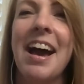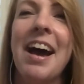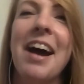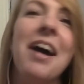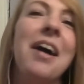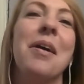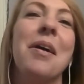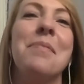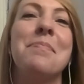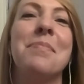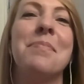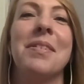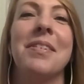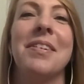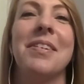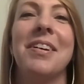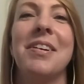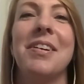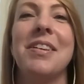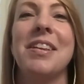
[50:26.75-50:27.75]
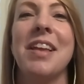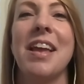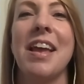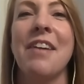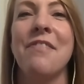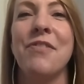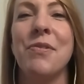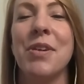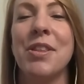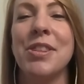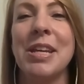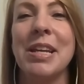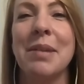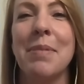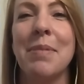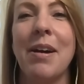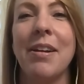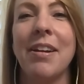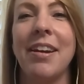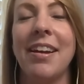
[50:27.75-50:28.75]
Um, if we think
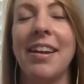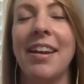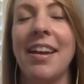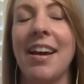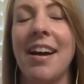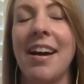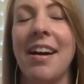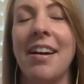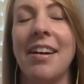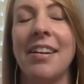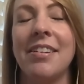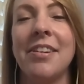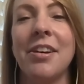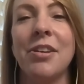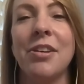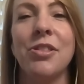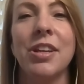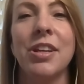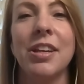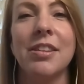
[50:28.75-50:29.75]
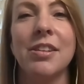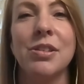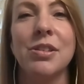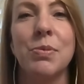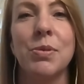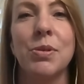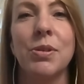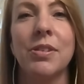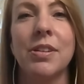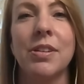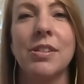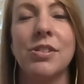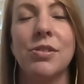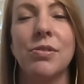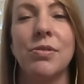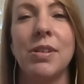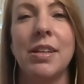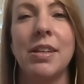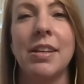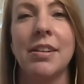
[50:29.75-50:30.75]
about it, uh, nothing in this world is
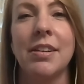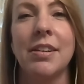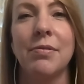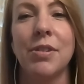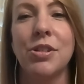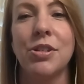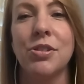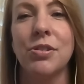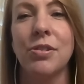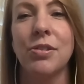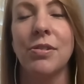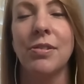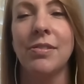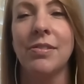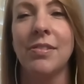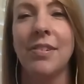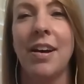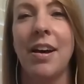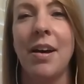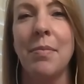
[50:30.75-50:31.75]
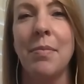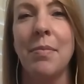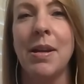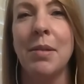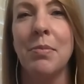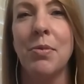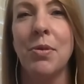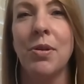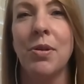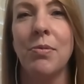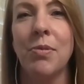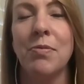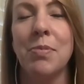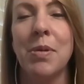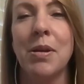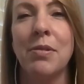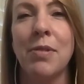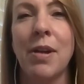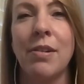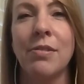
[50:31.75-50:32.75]
unique and original um, anymore. We've
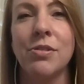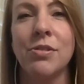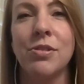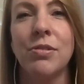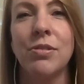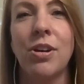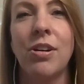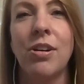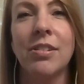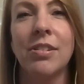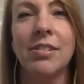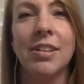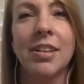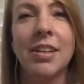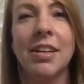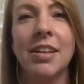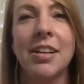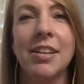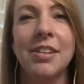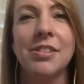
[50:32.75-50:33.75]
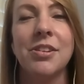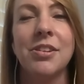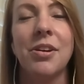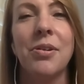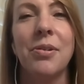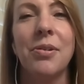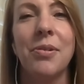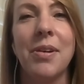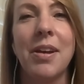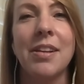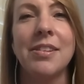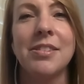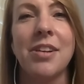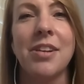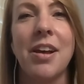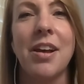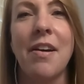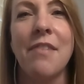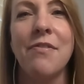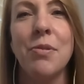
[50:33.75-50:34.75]
been around too long. So it's
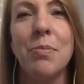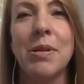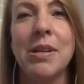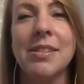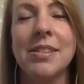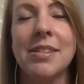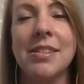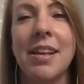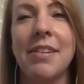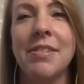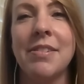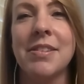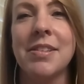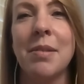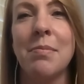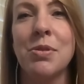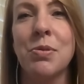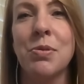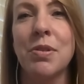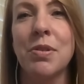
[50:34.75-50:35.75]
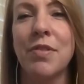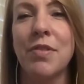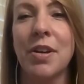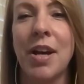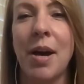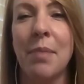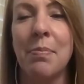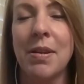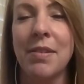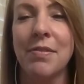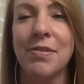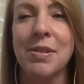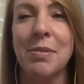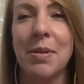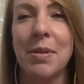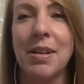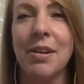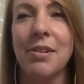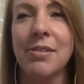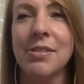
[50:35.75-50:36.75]
everybody's is some sort of a copy of
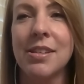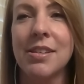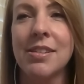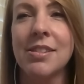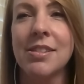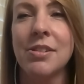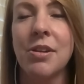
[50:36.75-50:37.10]
somebody else's.